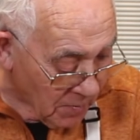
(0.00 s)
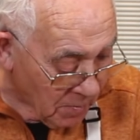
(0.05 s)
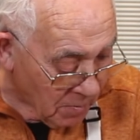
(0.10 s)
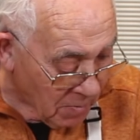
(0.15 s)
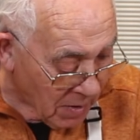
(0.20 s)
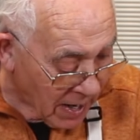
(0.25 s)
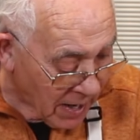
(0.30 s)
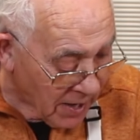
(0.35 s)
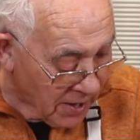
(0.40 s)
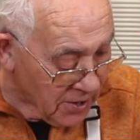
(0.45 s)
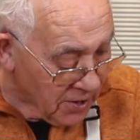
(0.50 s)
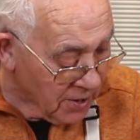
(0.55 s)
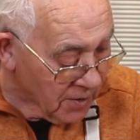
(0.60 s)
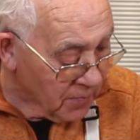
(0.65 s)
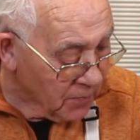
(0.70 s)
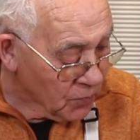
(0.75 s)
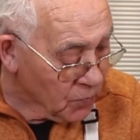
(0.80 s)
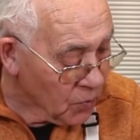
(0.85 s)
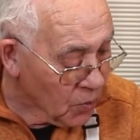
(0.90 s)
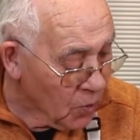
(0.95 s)
My
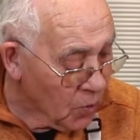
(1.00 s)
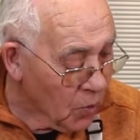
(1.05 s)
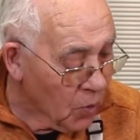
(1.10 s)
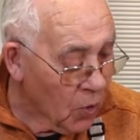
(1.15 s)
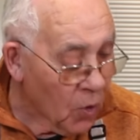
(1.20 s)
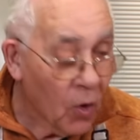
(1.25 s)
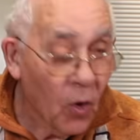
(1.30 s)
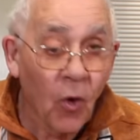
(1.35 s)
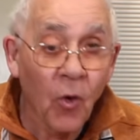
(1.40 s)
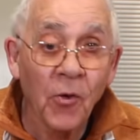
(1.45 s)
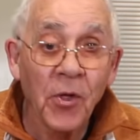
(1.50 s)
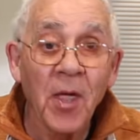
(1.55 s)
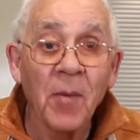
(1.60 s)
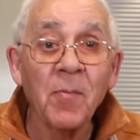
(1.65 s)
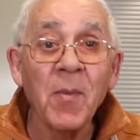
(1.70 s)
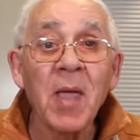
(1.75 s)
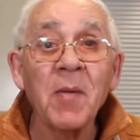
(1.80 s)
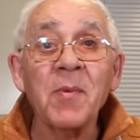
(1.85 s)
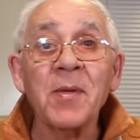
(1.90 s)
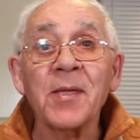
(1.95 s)
Oh Yeah
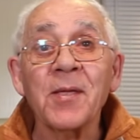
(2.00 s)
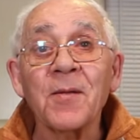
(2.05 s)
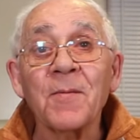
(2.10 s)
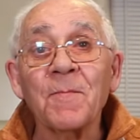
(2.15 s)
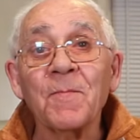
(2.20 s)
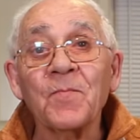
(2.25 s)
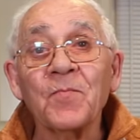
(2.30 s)
Baby.